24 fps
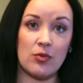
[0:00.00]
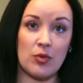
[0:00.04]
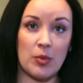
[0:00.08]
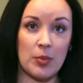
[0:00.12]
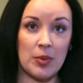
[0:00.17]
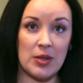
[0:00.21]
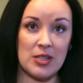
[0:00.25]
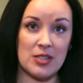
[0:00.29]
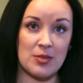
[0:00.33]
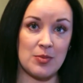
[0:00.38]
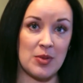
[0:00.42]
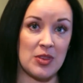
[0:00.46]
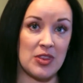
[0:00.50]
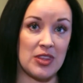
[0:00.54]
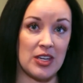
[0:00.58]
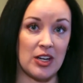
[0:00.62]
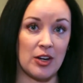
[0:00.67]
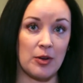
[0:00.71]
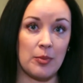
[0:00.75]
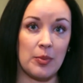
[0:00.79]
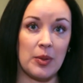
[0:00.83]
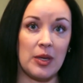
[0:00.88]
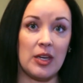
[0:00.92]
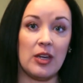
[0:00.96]
replacement
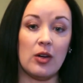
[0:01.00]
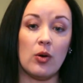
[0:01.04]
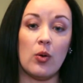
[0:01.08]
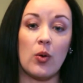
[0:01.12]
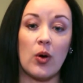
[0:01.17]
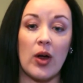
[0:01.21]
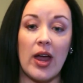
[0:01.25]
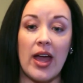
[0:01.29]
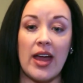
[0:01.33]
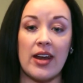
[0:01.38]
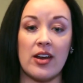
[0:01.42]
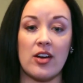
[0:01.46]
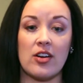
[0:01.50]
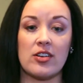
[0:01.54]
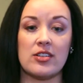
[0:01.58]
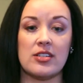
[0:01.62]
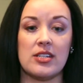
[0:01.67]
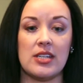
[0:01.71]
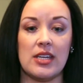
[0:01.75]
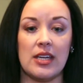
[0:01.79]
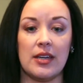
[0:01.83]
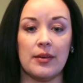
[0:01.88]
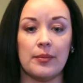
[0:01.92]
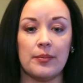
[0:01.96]
therapy, or
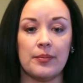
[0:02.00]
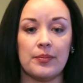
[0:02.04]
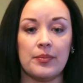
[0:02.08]
NRT,